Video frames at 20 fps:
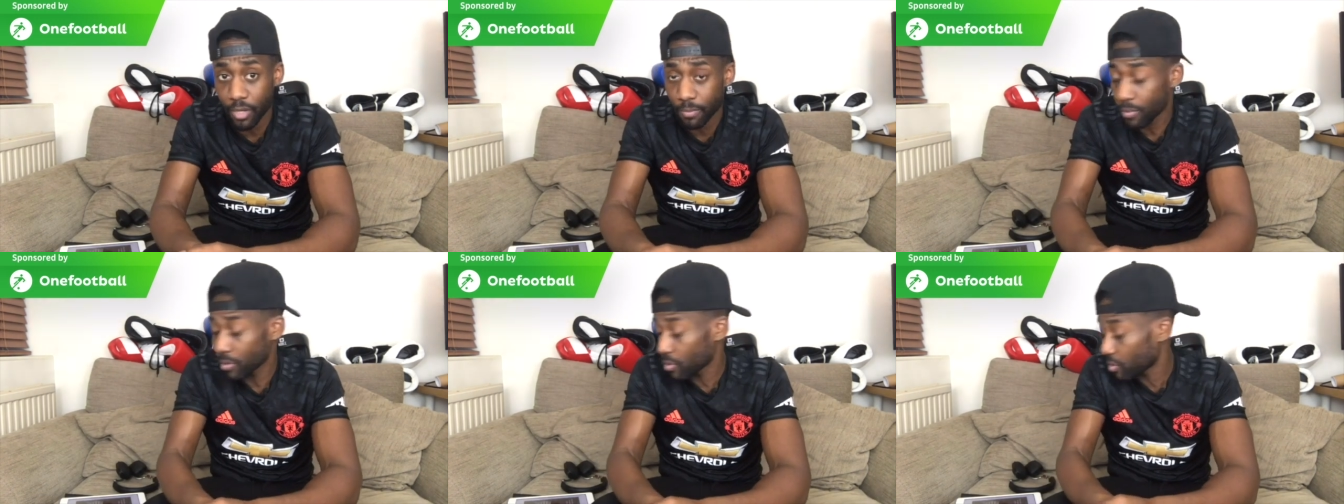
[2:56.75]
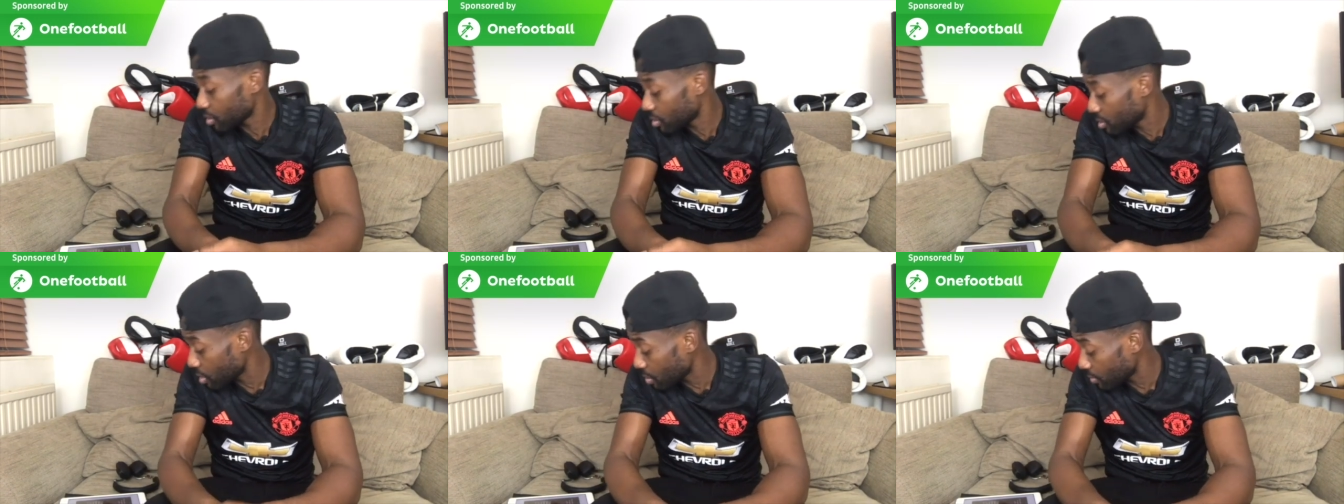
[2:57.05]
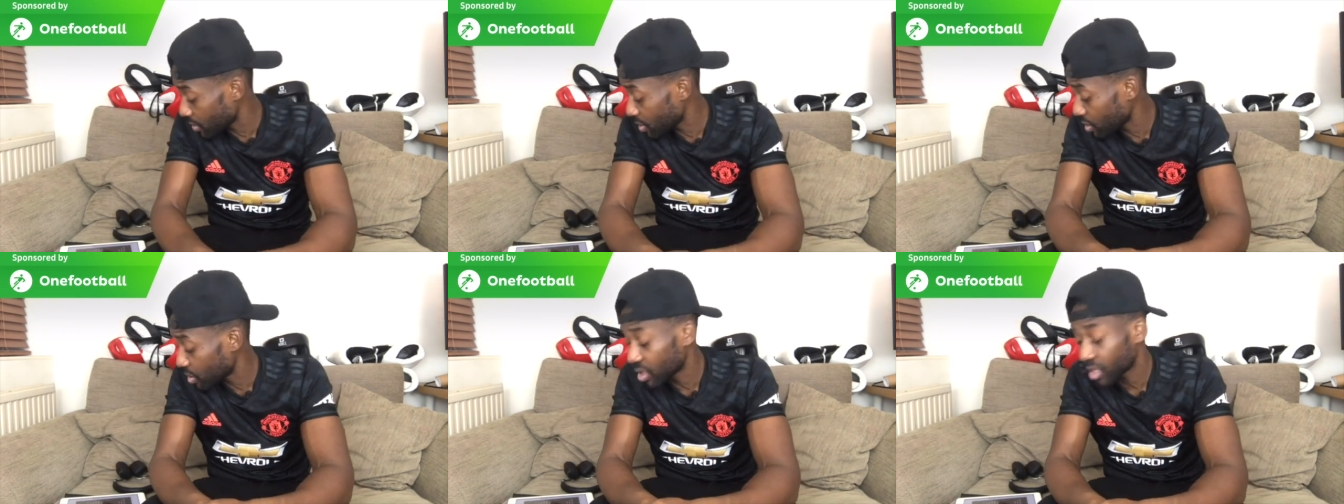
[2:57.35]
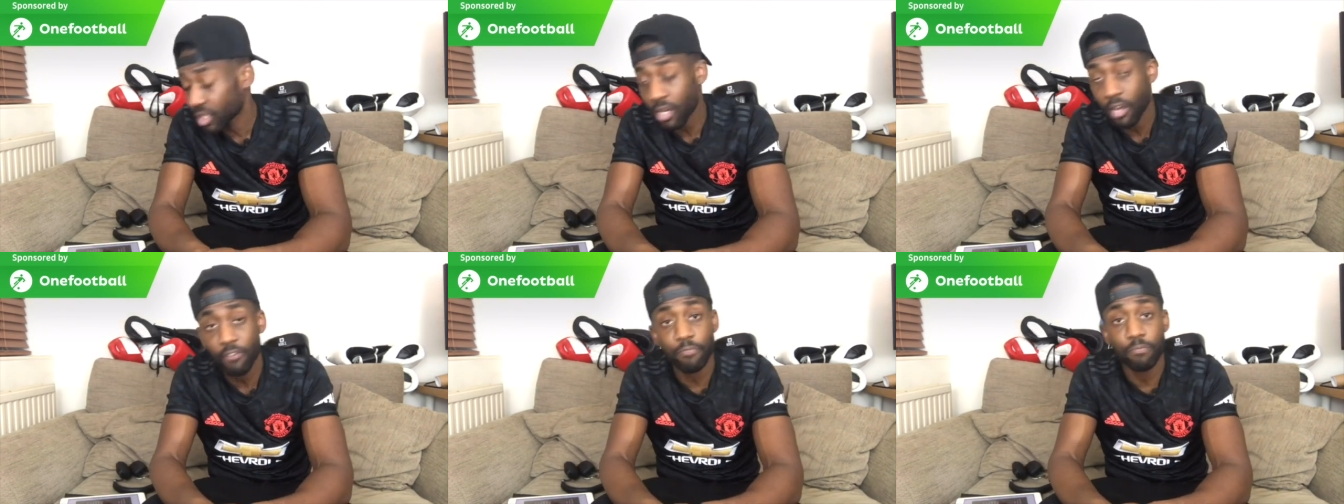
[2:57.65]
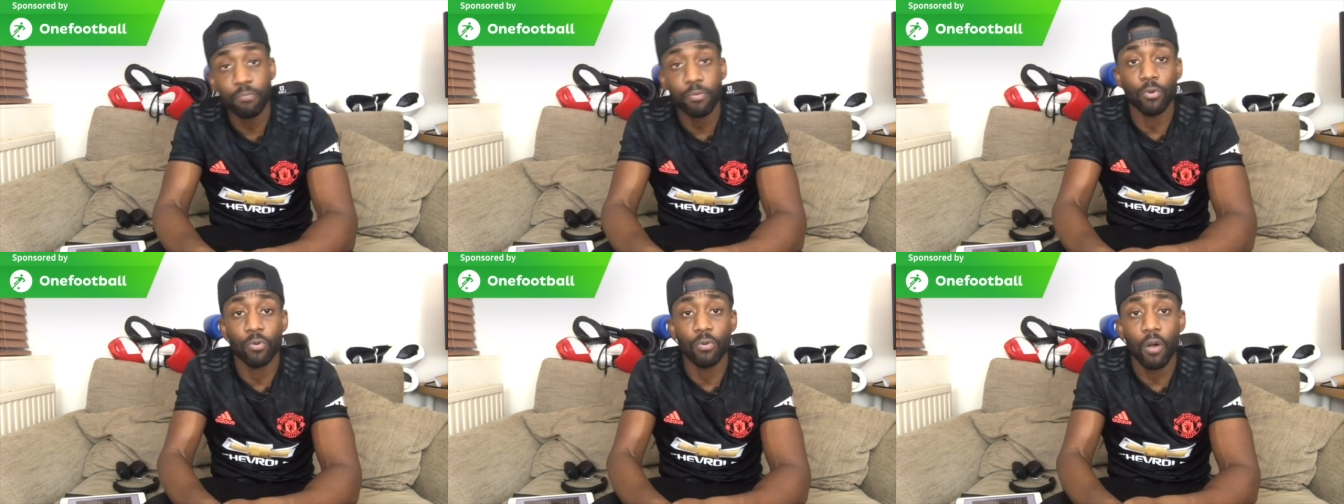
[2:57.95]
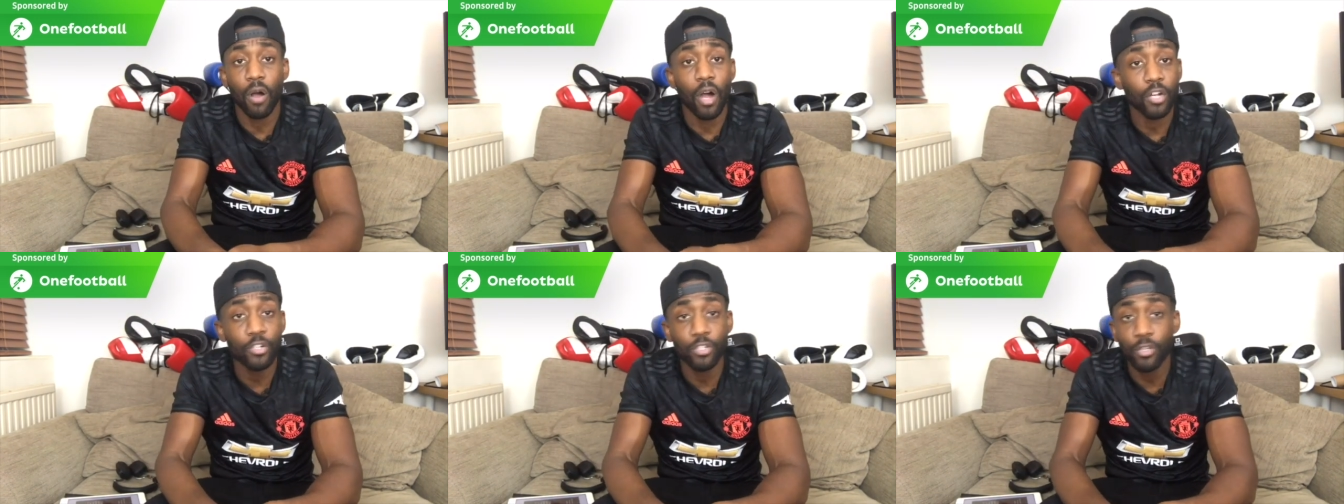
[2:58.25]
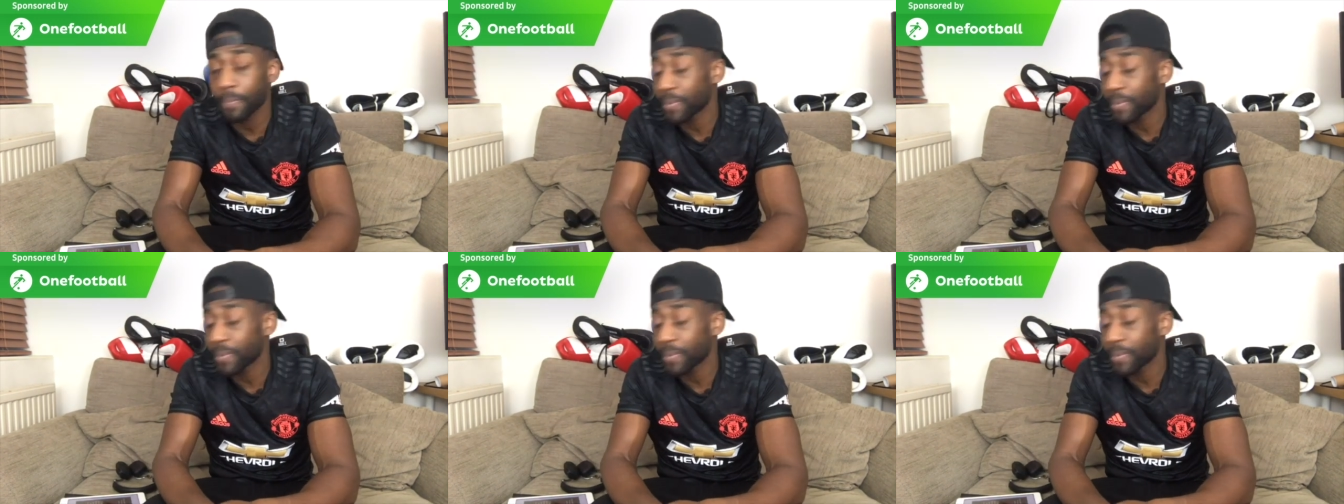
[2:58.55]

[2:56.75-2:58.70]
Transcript: bro. You got what you deserve, bro. 100%